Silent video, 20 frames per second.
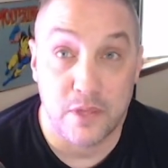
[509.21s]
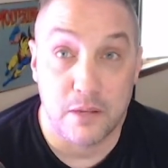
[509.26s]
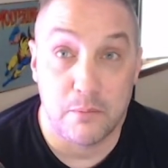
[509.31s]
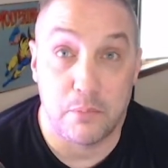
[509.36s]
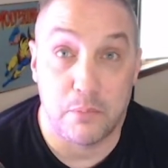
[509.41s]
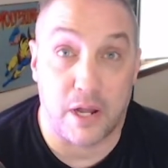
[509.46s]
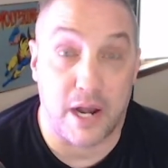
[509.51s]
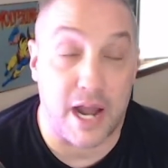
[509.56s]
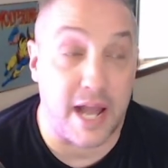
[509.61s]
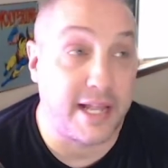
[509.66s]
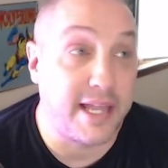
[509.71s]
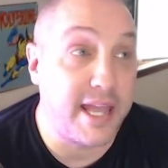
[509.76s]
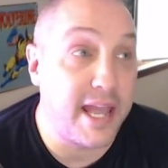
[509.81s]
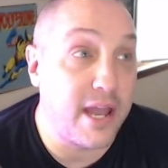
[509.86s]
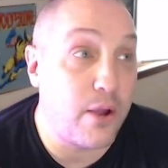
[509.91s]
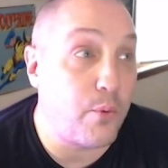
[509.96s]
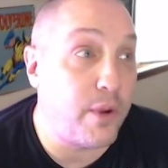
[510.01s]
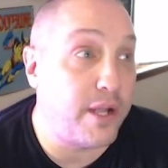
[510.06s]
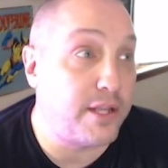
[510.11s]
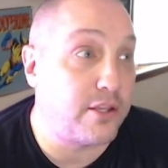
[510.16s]
But I
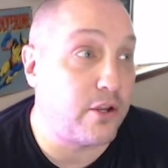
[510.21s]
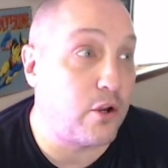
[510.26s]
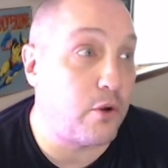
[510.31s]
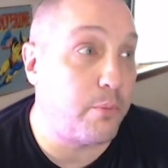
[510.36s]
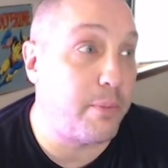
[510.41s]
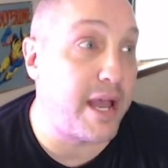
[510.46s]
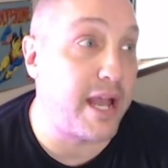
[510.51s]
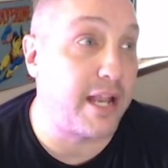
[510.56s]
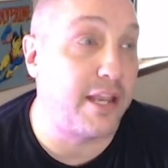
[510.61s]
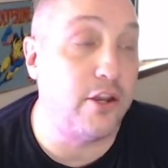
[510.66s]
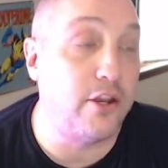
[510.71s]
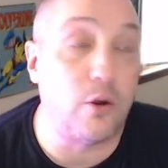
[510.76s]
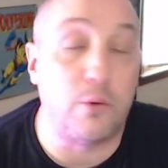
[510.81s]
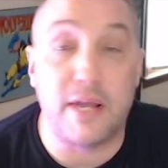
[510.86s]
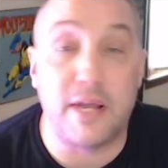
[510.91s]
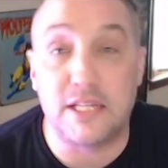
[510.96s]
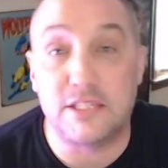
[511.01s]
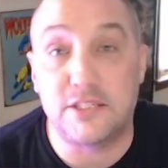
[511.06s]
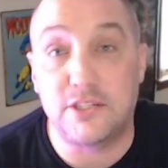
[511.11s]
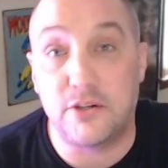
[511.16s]
can't wait to go back. You know,
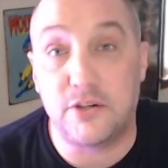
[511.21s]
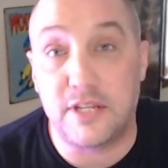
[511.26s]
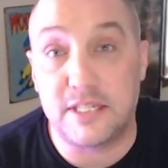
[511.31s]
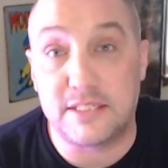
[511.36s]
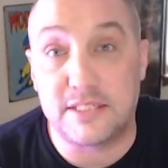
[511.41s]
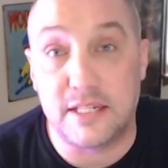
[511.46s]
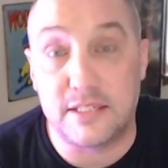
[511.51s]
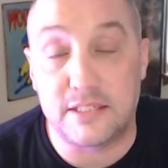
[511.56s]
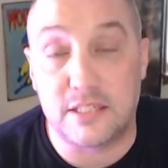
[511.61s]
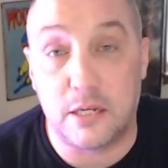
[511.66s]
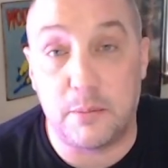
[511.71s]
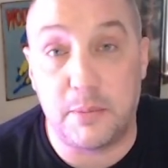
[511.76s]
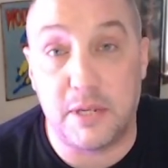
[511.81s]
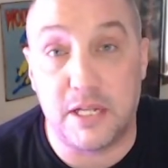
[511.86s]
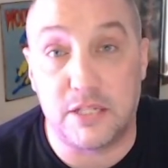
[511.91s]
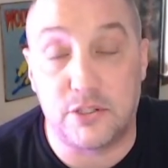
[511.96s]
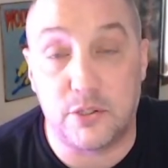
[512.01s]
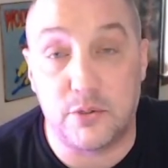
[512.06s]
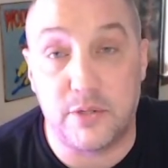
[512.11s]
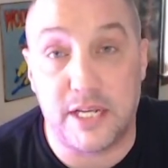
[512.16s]
next year they said it's going to be a
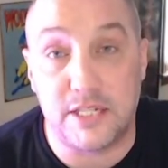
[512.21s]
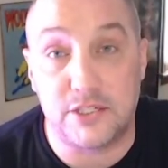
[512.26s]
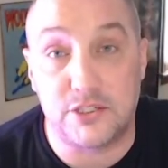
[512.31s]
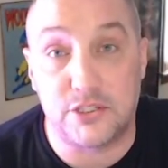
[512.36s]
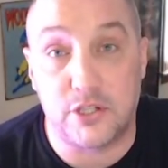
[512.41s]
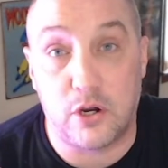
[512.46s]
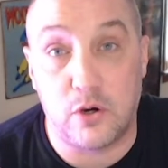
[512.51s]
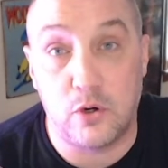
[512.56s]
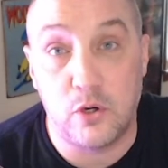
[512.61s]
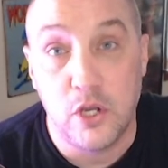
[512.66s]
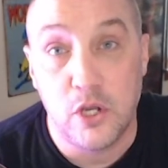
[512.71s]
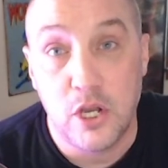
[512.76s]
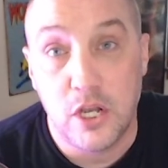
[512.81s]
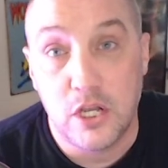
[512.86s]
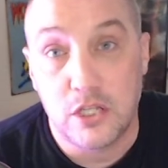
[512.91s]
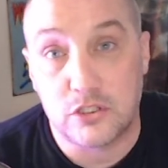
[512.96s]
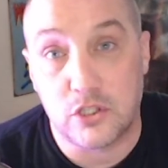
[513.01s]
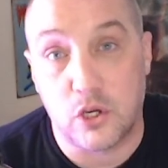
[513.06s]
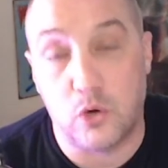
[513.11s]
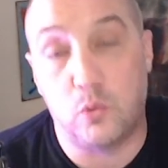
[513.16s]
two-day show,
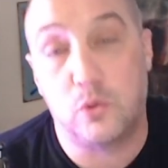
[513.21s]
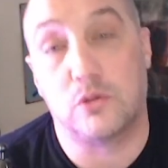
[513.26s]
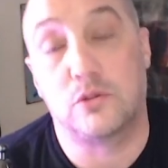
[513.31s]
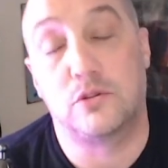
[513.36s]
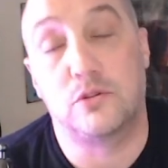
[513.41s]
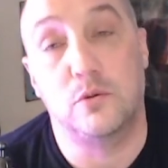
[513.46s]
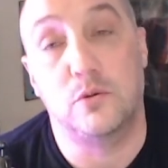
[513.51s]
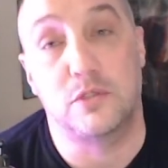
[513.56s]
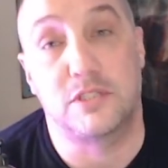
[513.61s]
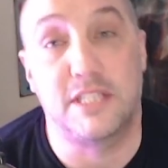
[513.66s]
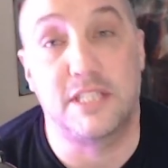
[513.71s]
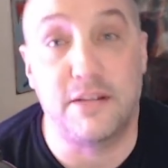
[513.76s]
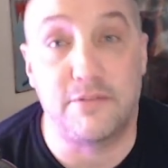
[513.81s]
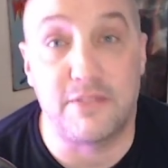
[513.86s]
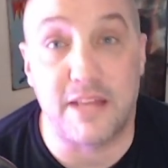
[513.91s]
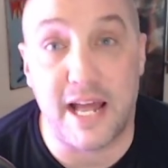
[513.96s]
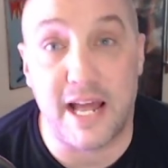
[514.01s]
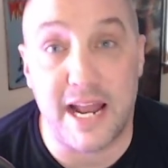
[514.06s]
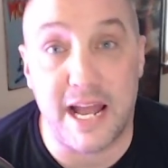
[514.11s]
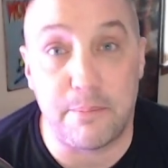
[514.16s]
so we'll see if
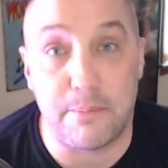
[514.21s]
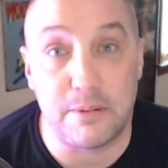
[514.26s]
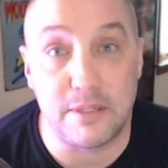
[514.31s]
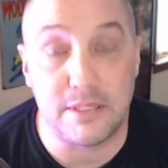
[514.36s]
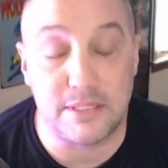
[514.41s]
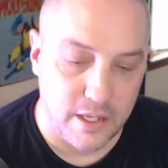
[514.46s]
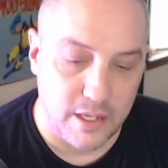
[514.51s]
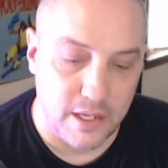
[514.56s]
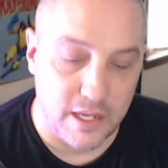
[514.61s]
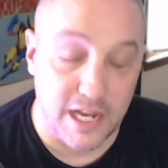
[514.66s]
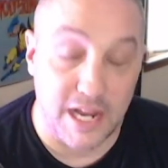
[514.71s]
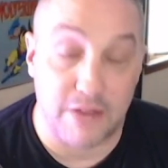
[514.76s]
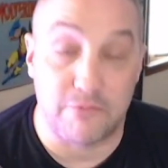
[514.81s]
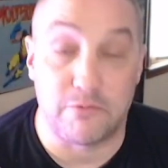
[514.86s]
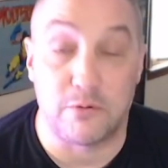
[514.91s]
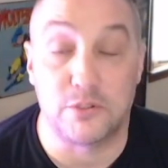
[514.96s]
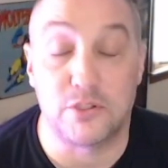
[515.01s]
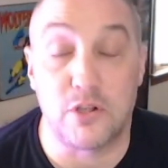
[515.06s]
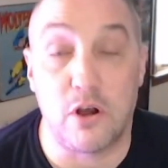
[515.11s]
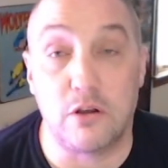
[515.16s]
that happens. After
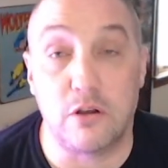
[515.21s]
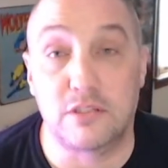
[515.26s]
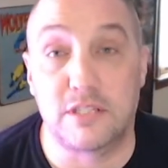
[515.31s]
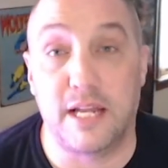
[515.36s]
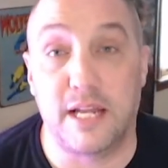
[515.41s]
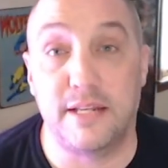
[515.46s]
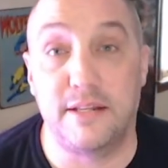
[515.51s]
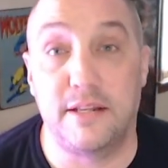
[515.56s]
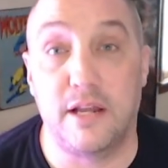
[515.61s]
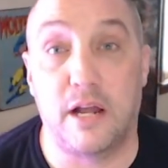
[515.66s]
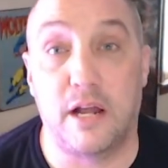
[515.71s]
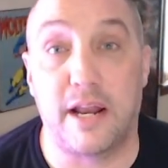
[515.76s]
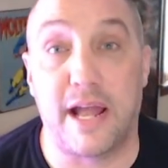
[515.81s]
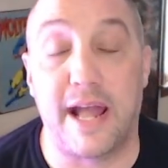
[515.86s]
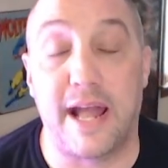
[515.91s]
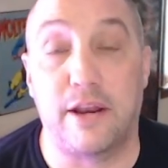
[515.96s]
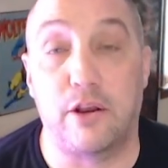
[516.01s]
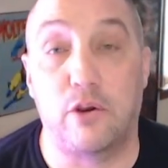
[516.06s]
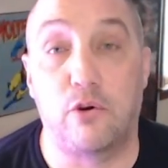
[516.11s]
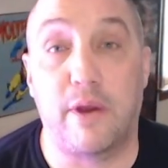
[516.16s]
it was all said and done, I
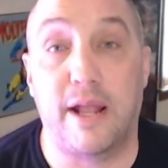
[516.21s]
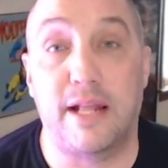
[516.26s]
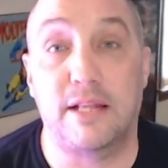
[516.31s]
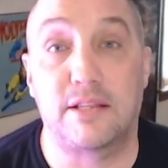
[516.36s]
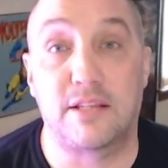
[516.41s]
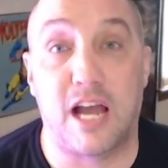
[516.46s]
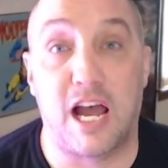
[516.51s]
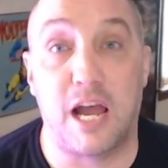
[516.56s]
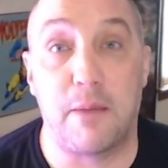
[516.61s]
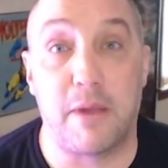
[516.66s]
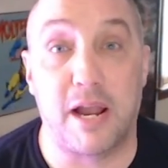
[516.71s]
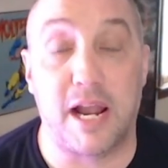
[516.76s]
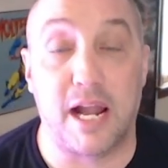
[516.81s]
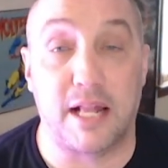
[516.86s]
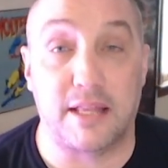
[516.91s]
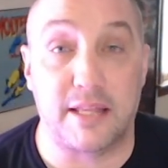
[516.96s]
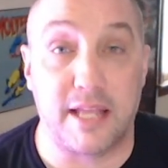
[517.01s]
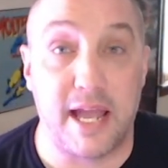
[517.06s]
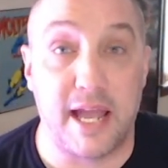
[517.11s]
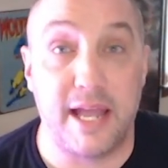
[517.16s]
had a great time. I got
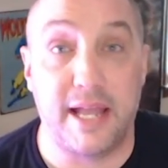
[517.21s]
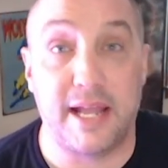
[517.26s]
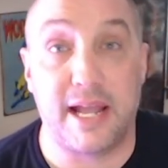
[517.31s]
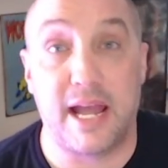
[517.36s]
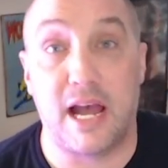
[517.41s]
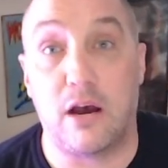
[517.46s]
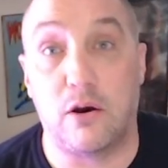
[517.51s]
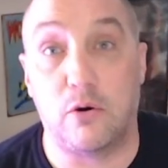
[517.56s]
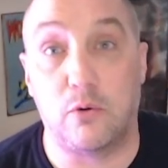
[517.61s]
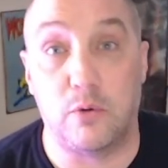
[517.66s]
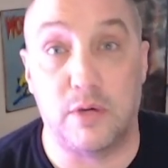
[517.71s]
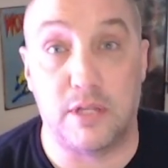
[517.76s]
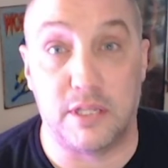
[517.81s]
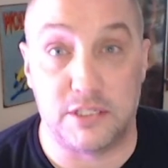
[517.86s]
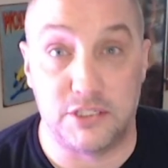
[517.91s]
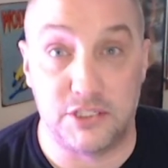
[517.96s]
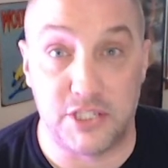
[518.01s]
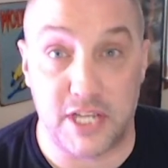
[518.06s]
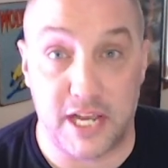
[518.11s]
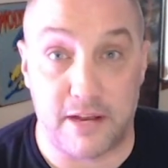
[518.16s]
to hang out with
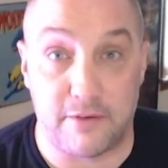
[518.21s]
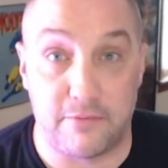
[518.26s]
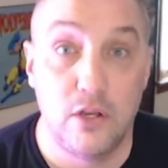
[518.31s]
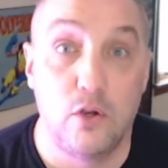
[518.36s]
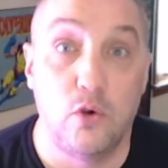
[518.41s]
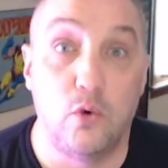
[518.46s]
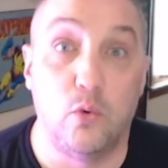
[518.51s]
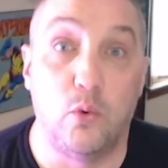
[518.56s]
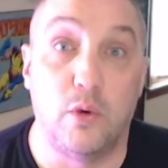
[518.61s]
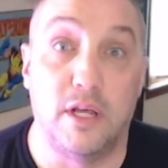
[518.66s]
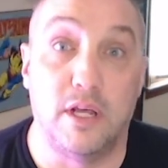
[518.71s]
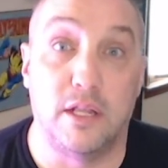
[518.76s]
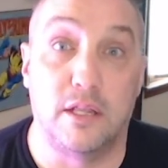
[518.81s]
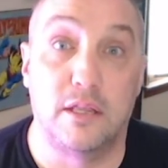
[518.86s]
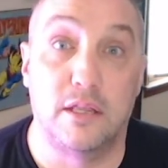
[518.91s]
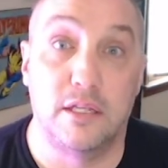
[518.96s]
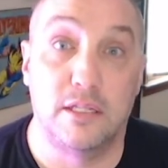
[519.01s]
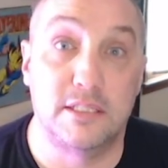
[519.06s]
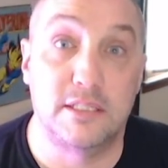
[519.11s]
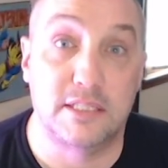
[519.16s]
Jeff, with
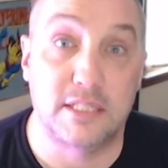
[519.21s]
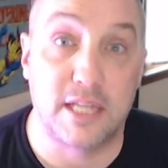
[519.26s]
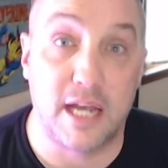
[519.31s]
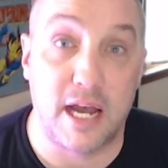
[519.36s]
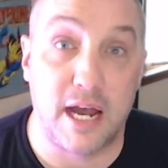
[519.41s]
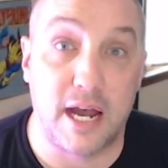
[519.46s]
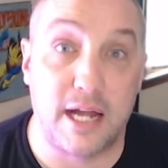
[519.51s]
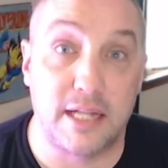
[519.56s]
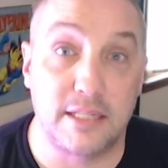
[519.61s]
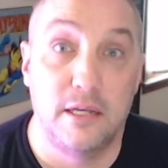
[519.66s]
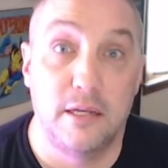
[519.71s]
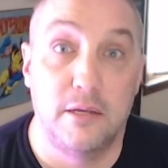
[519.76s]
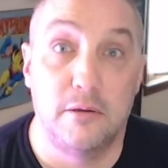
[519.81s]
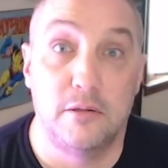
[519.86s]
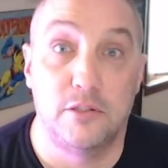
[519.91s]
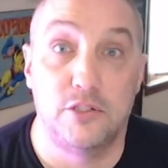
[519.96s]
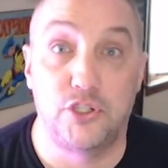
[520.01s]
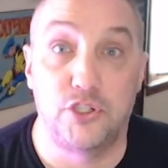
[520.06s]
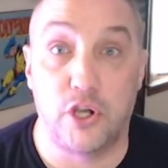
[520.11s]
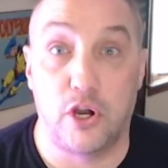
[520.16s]
Scott,
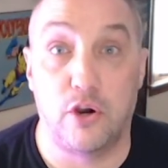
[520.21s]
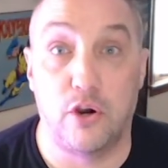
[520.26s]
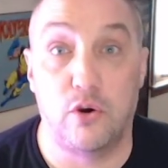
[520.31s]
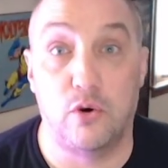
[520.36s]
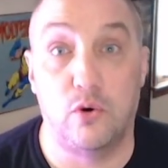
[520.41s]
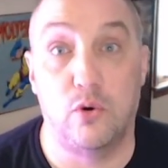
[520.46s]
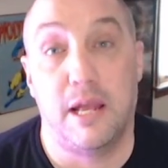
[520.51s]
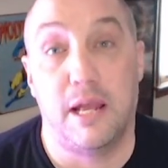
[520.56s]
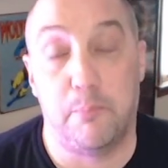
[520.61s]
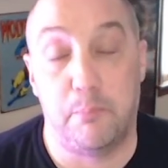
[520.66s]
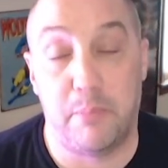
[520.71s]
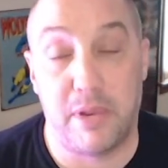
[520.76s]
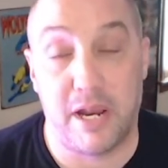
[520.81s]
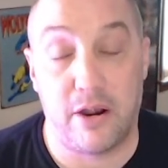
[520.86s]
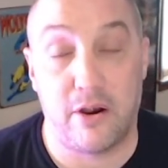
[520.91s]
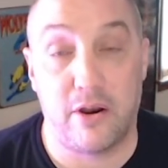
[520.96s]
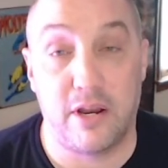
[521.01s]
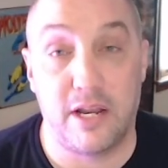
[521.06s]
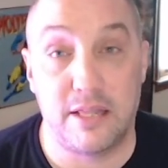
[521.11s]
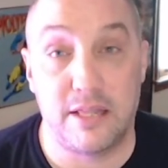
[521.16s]
Cho,
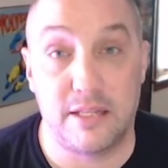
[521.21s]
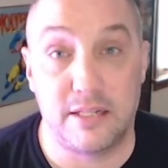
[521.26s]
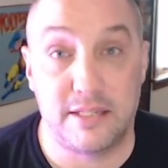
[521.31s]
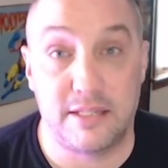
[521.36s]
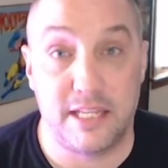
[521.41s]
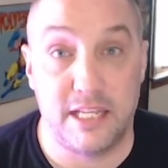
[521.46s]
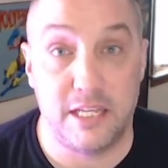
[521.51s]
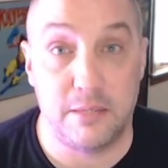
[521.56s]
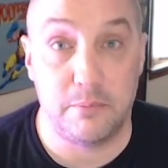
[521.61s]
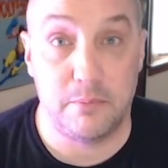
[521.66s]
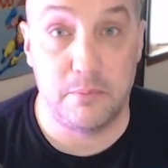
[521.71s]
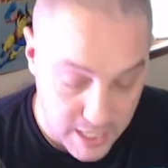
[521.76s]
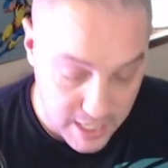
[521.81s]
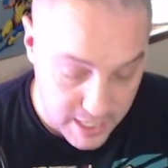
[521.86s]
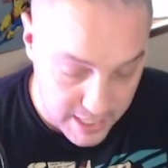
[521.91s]
Barry, and the team.